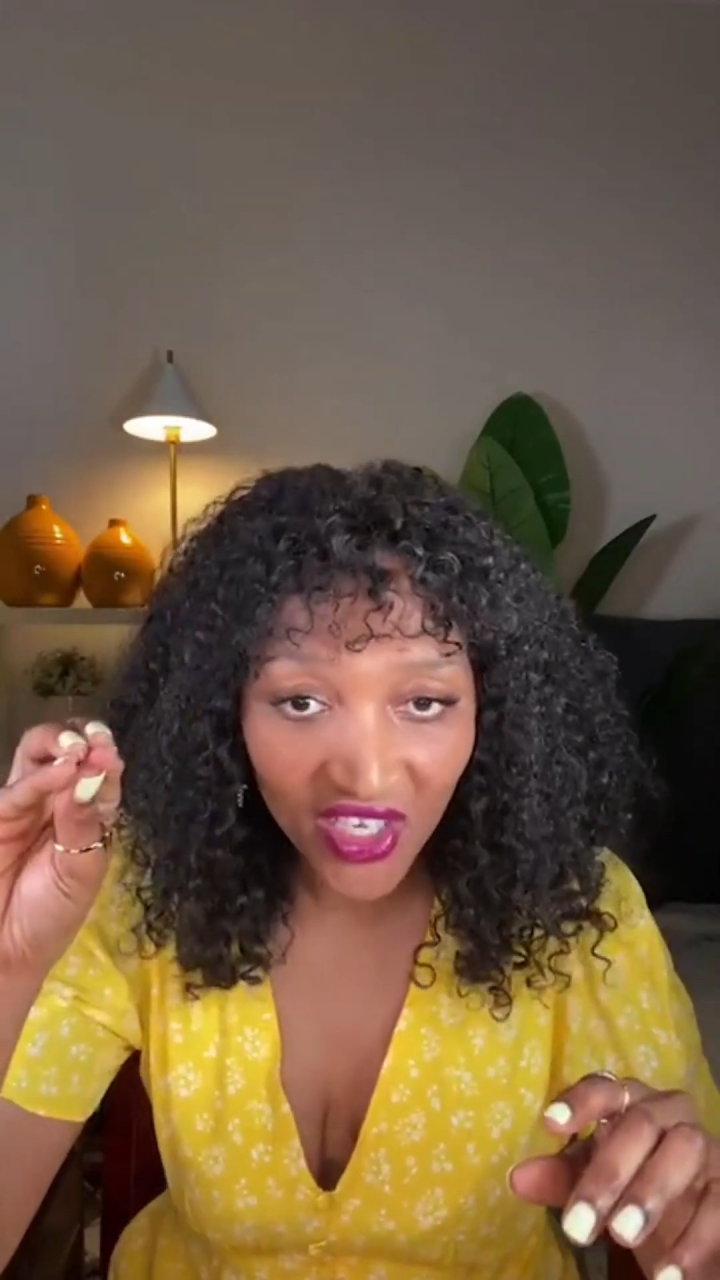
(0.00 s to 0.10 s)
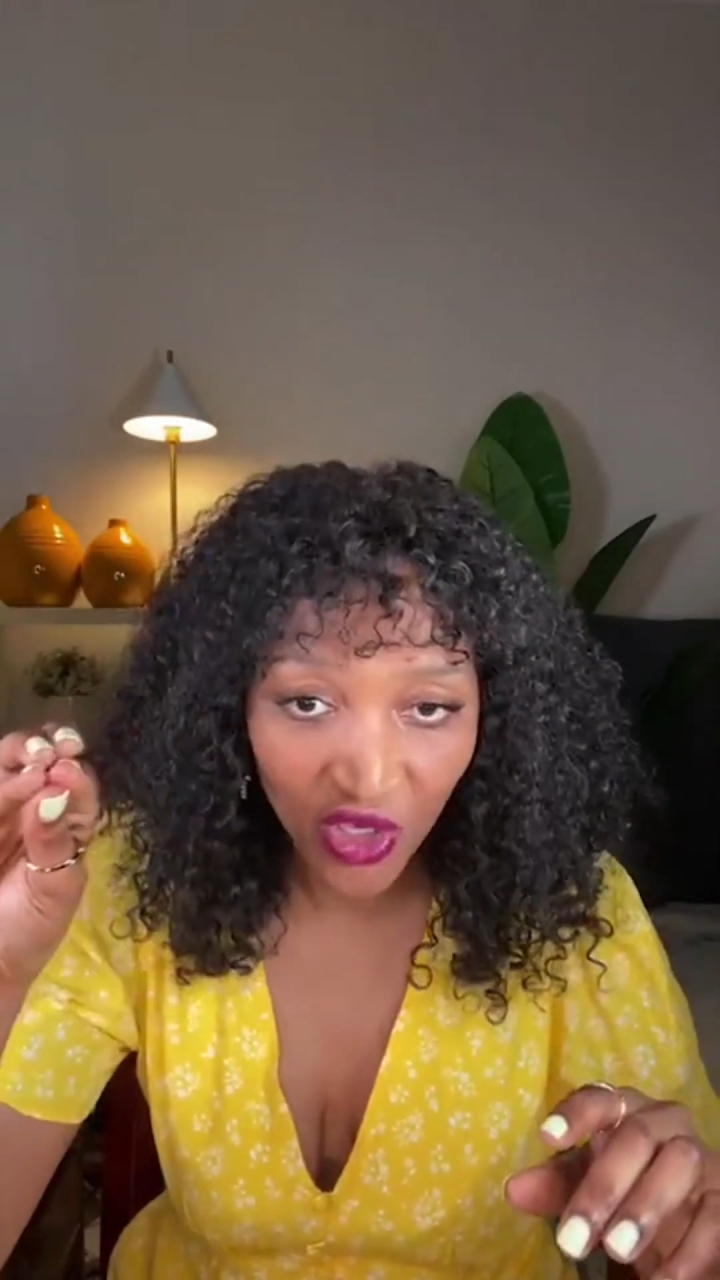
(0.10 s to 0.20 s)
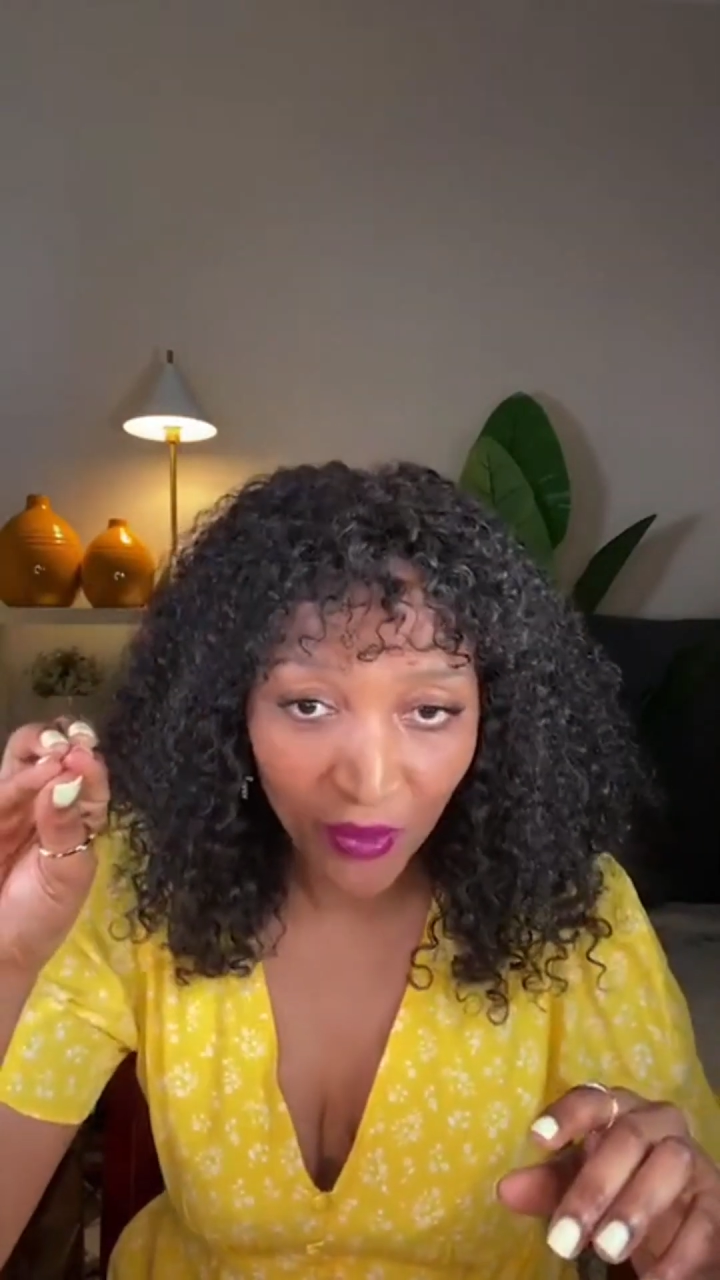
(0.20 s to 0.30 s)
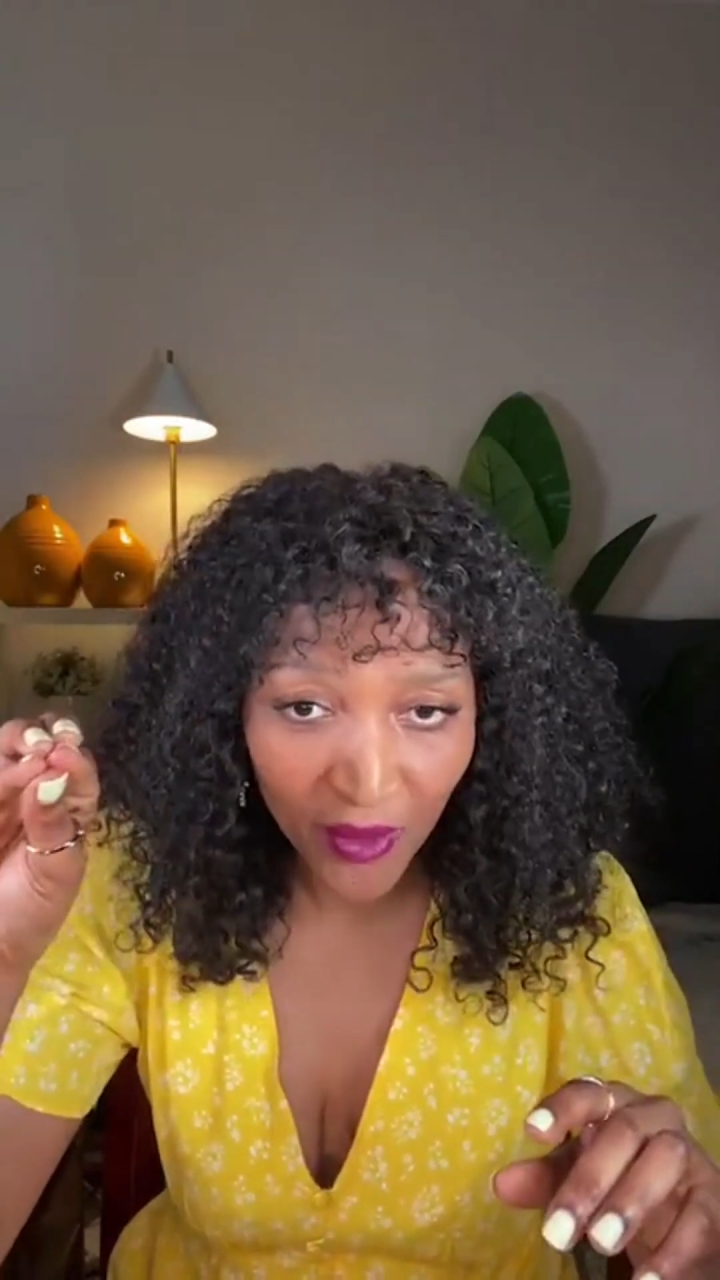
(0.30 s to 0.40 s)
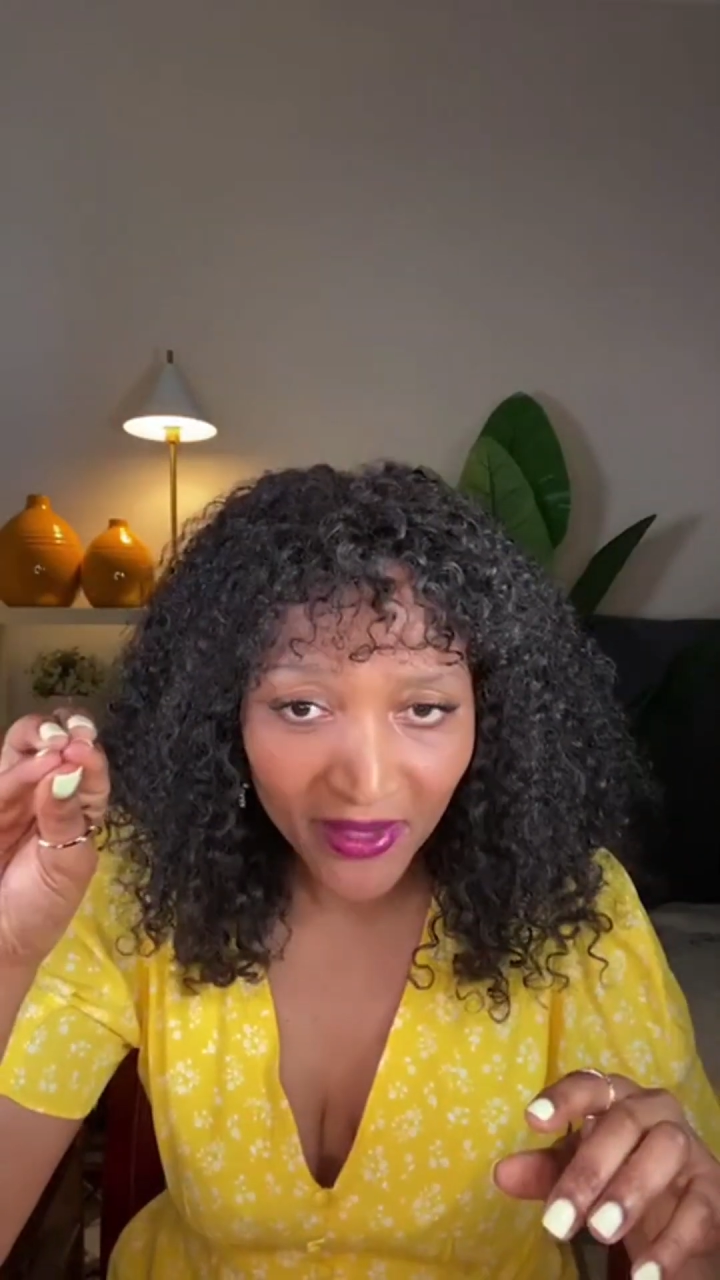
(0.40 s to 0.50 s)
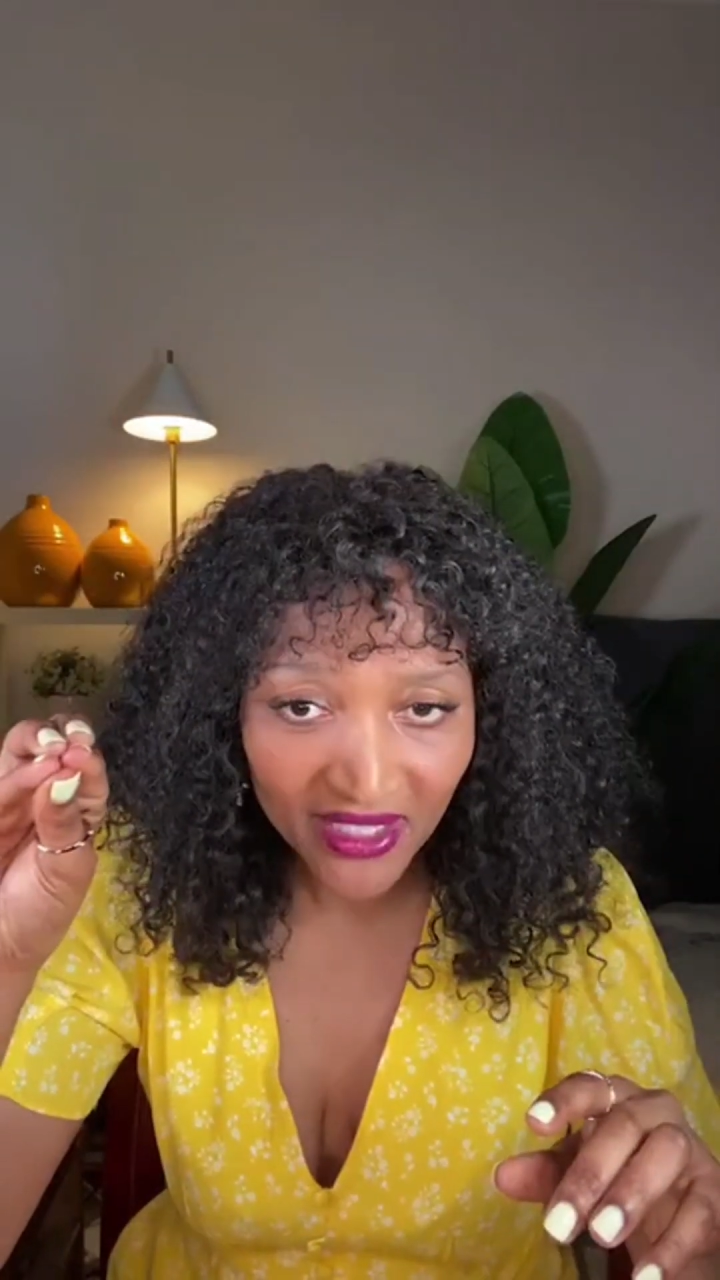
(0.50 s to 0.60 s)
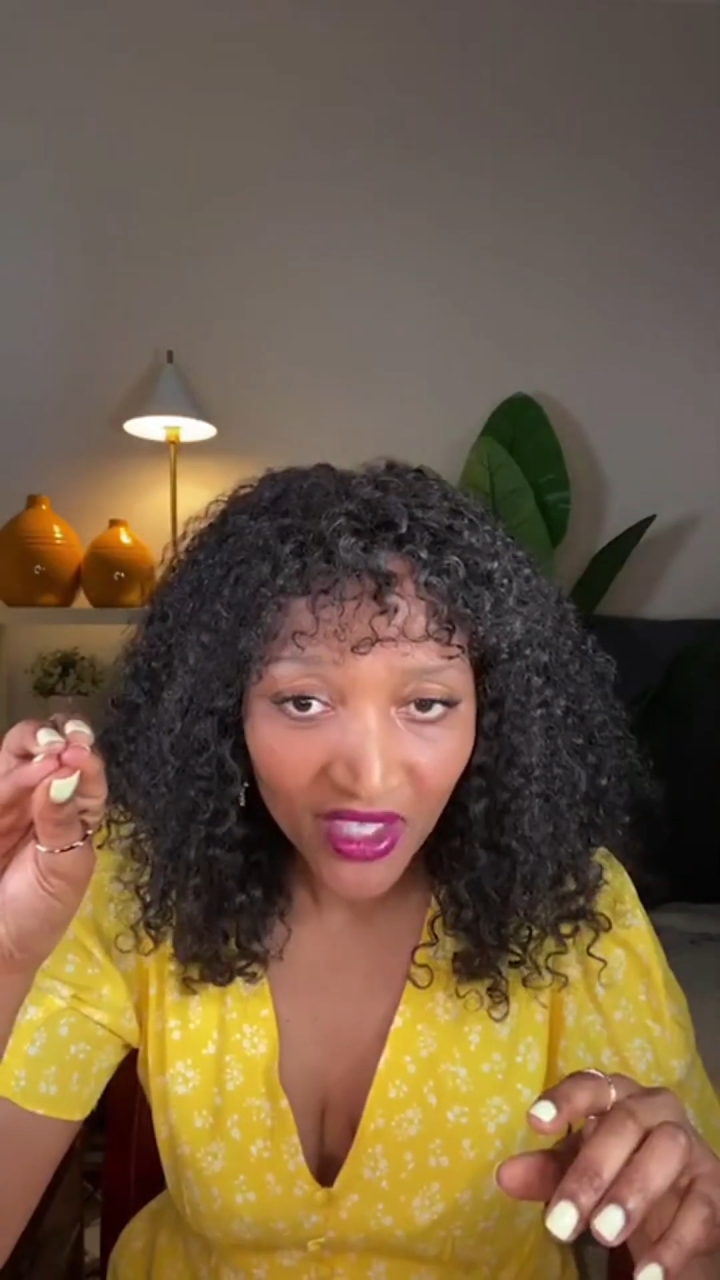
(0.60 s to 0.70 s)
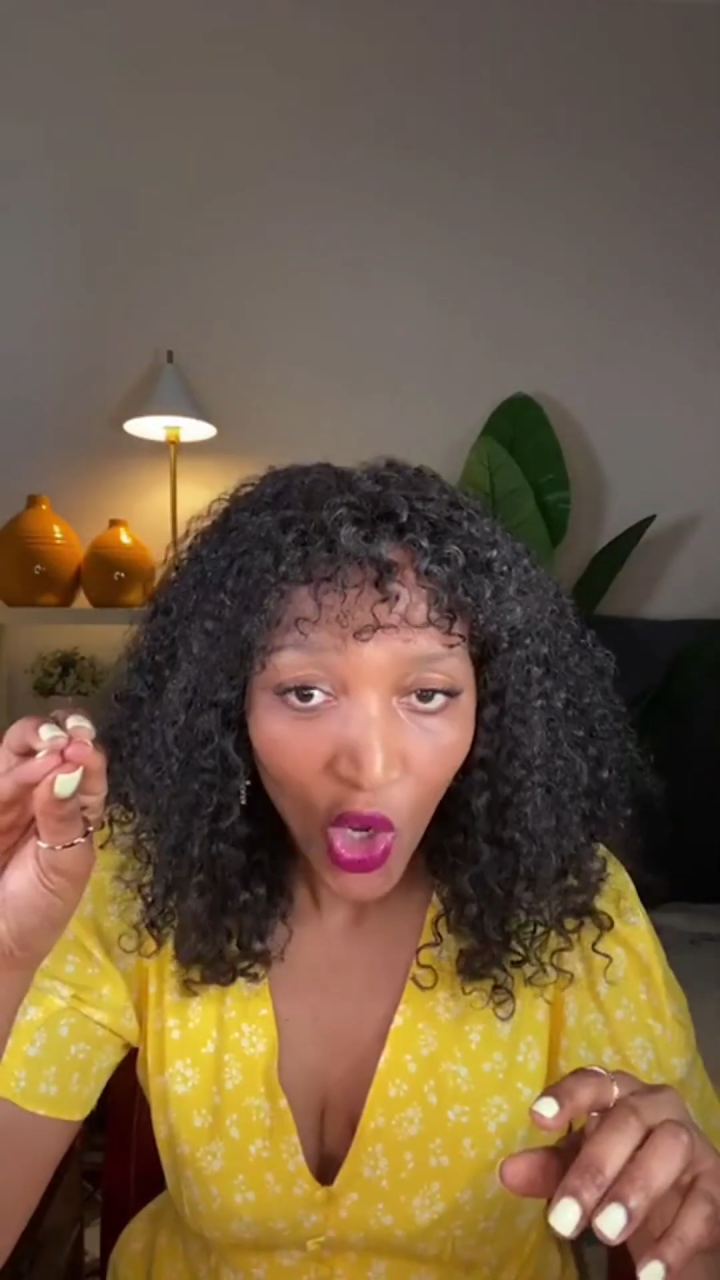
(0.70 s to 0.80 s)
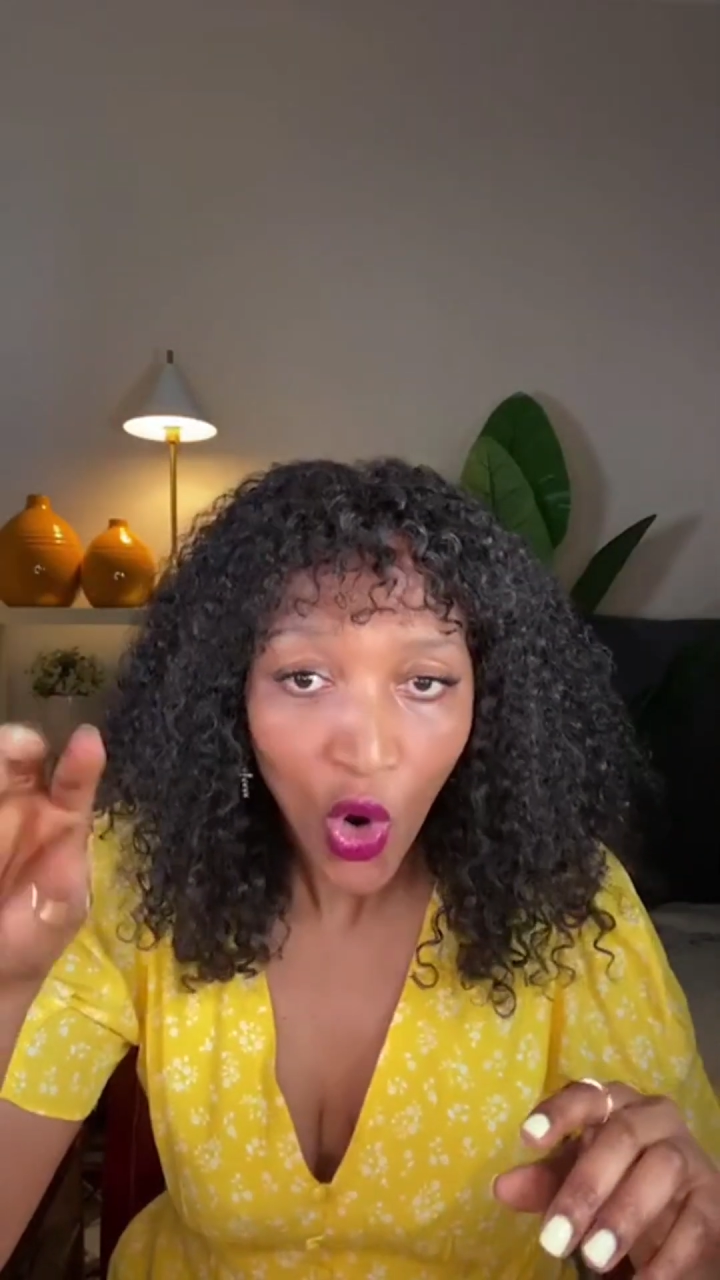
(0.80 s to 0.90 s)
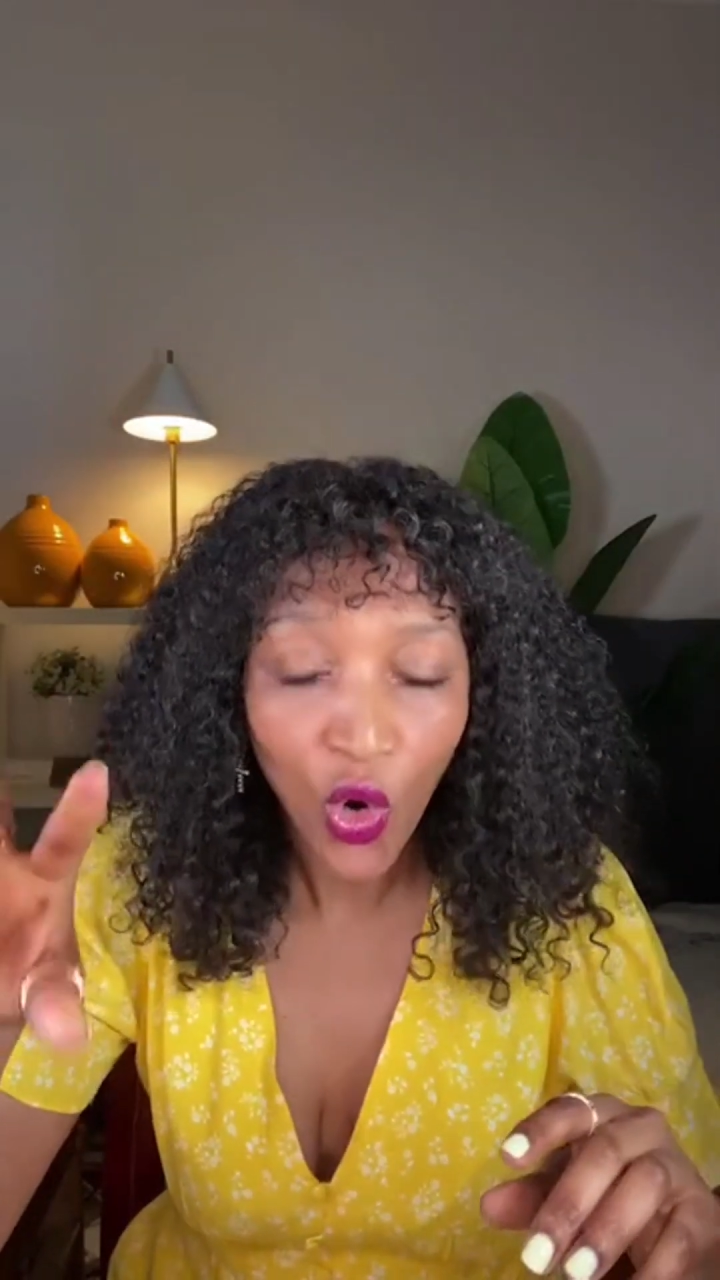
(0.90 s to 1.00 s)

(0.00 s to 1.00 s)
in your property,